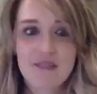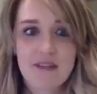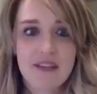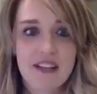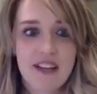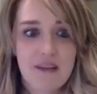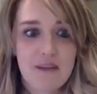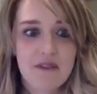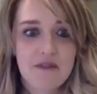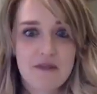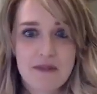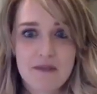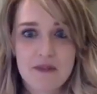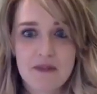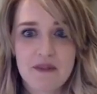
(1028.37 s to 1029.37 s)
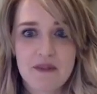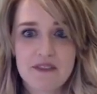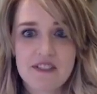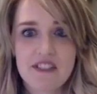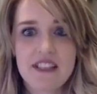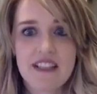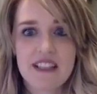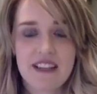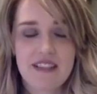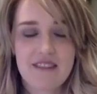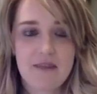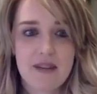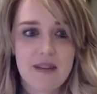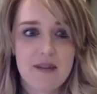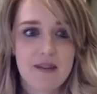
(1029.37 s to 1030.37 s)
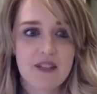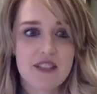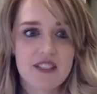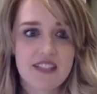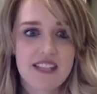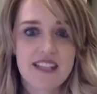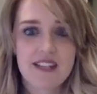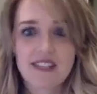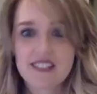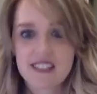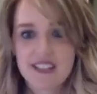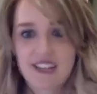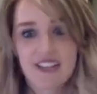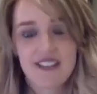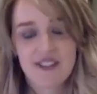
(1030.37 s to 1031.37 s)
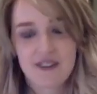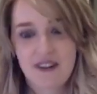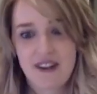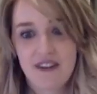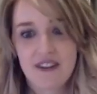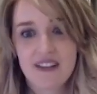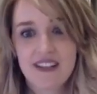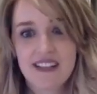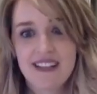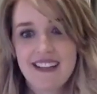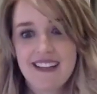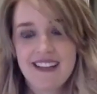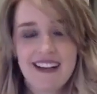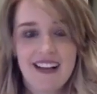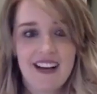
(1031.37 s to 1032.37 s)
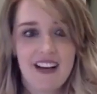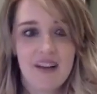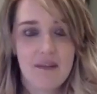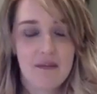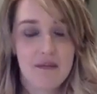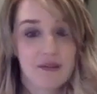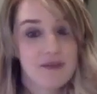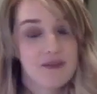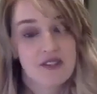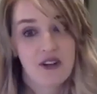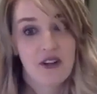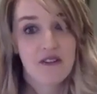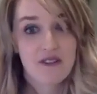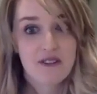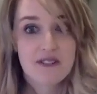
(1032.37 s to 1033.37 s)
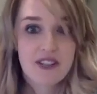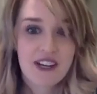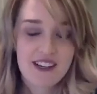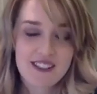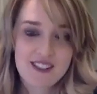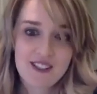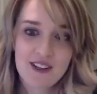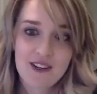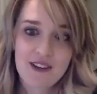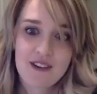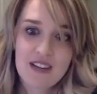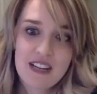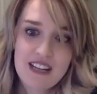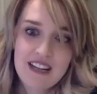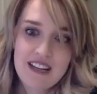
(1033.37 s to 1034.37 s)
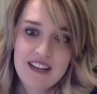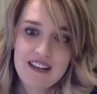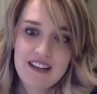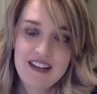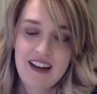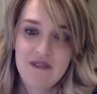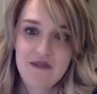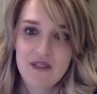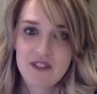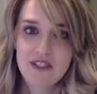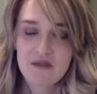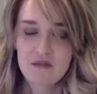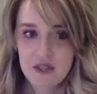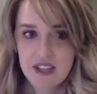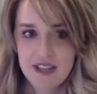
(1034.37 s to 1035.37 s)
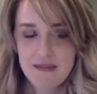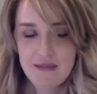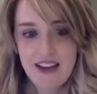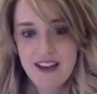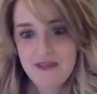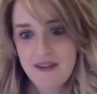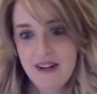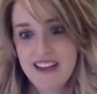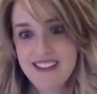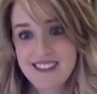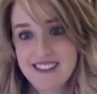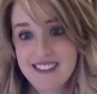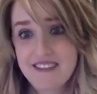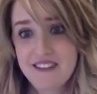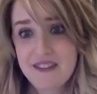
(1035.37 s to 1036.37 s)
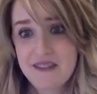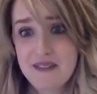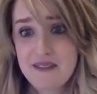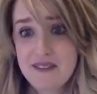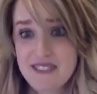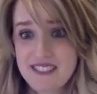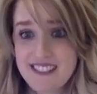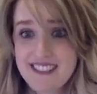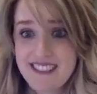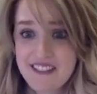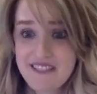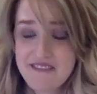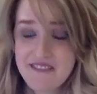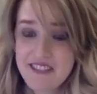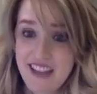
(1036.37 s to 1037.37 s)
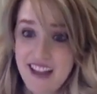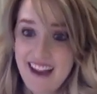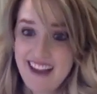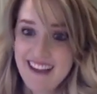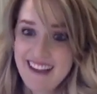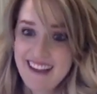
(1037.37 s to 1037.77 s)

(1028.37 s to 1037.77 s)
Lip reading: been a couple of people we've seen that have been able to take signs around pretty much all of Utah. So yeah, we'll keep that in mind and see if anybody wants to sign up for that.